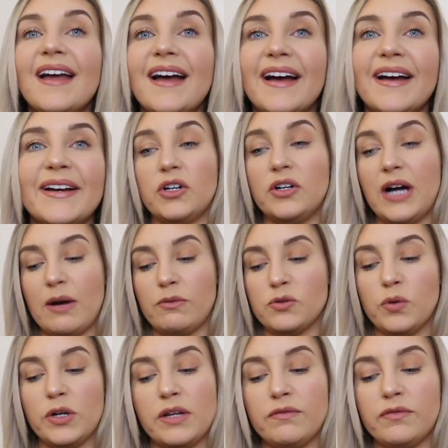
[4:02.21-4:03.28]
But I was
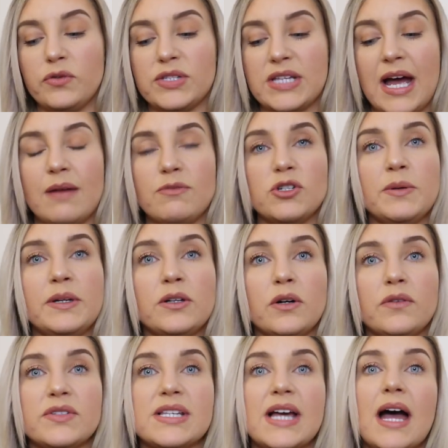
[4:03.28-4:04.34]
working full time, doing
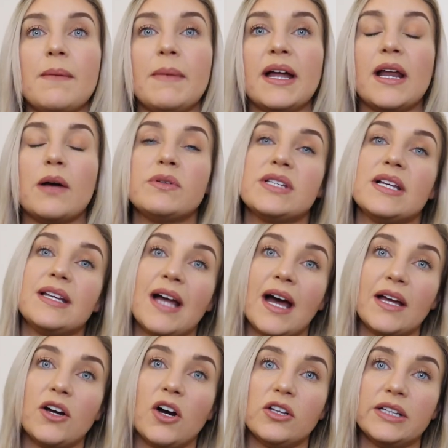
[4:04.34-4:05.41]
overtime, and I was at
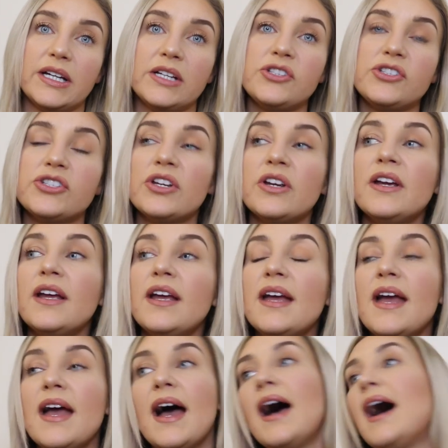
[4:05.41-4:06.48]
night college,
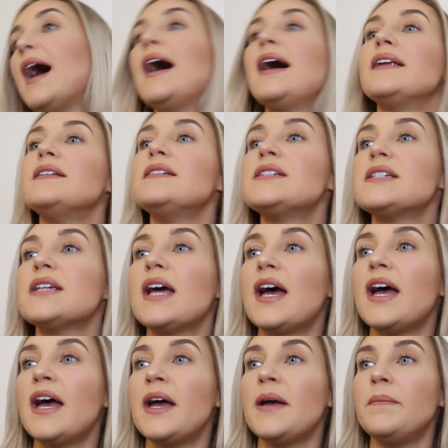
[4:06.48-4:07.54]
and
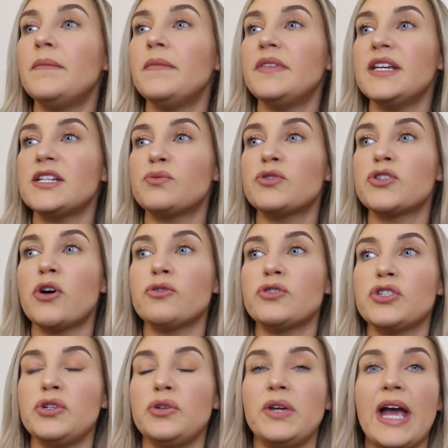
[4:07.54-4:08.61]
this was all
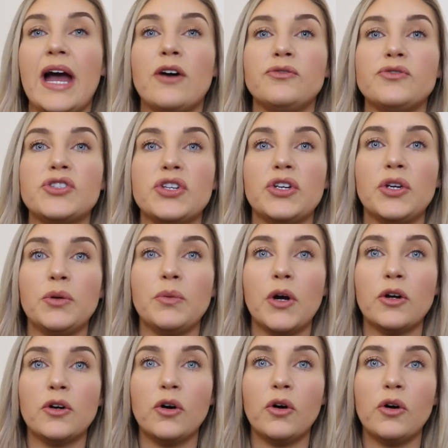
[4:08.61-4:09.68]
to get onto a
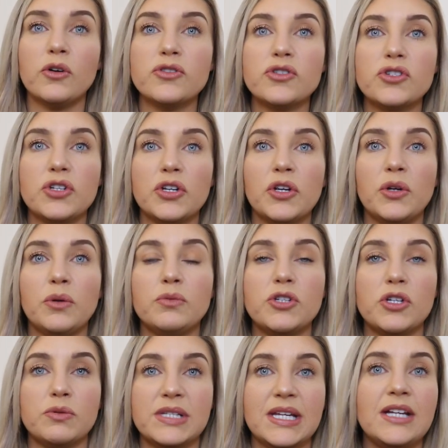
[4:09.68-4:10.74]
course to
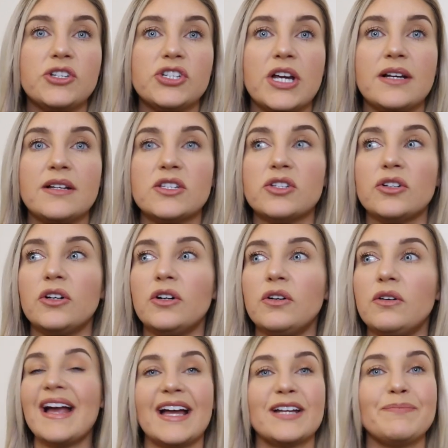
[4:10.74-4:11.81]
do teaching.
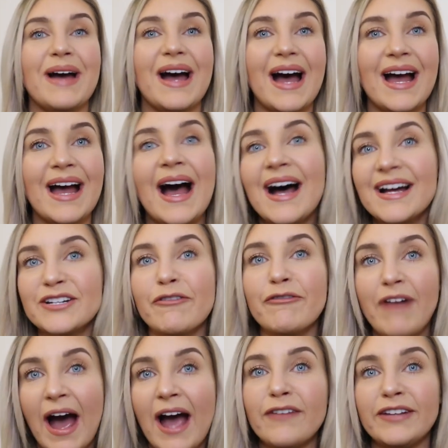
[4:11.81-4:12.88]
So I had a
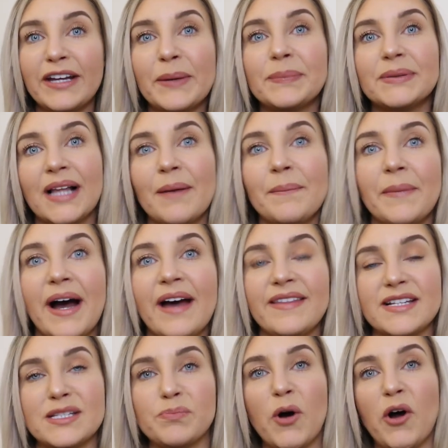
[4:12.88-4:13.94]
5-year plan by
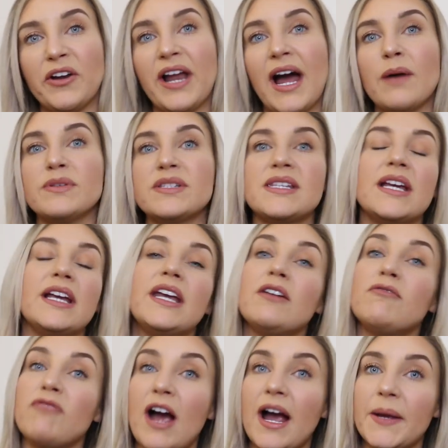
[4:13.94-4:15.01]
this point. I was
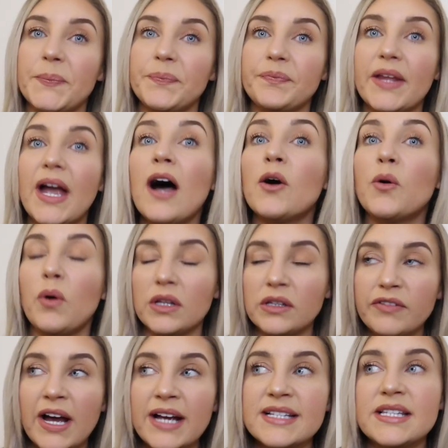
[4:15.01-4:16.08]
thinking, right, I'll
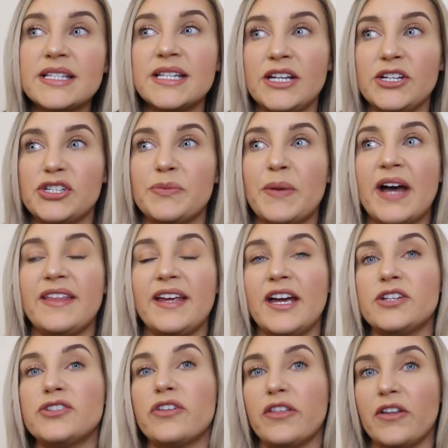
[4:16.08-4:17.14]
qualify as a teacher by the
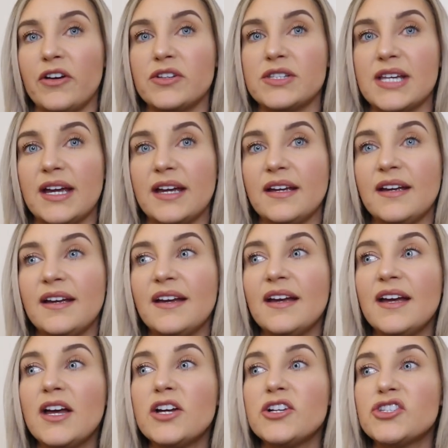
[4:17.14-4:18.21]
age of 30.
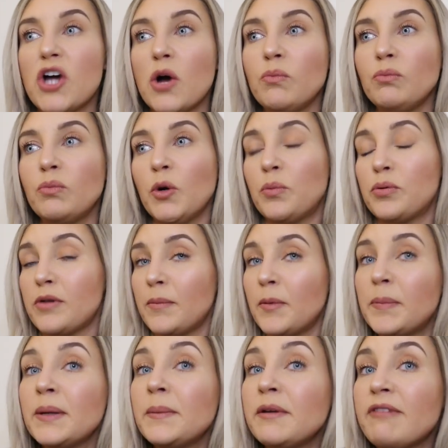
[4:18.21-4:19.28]
Tom will
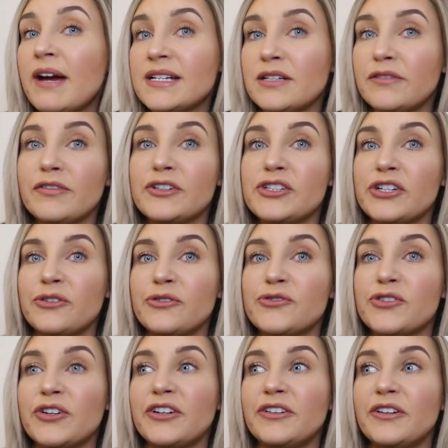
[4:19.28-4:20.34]
probably be ready for
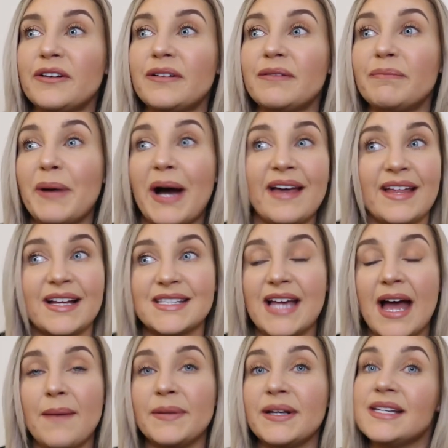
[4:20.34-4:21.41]
children by that
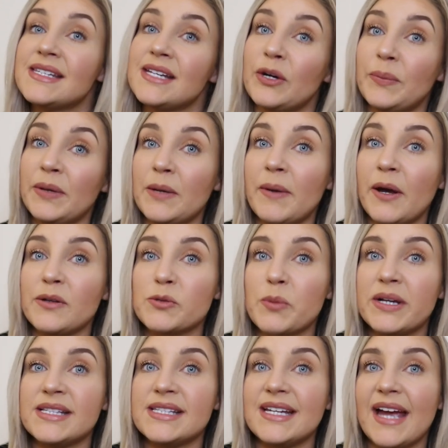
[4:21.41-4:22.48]
time, because he'll be about
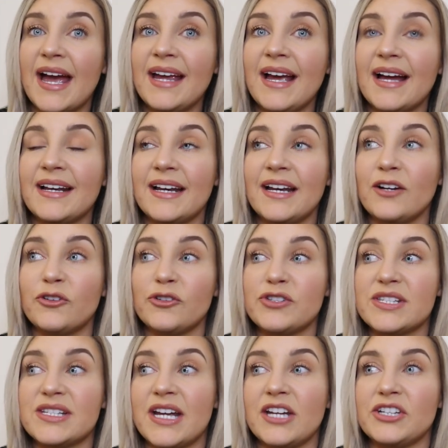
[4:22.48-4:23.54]
28 and in a good
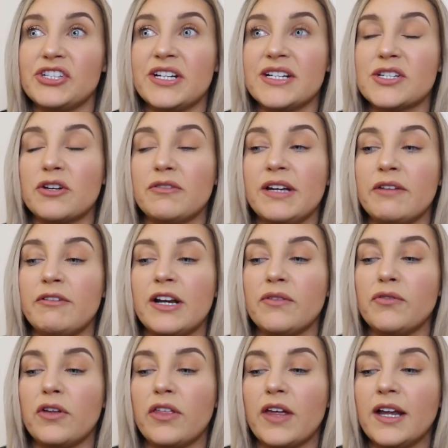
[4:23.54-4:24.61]
stage in his career and
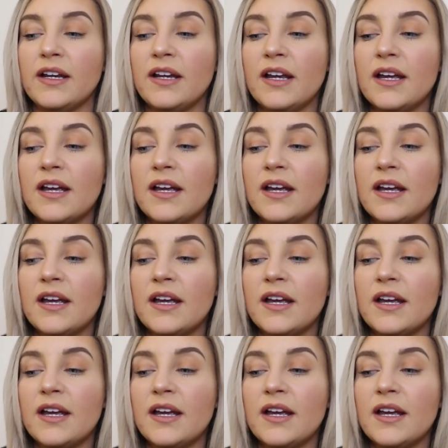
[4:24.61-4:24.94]
everything.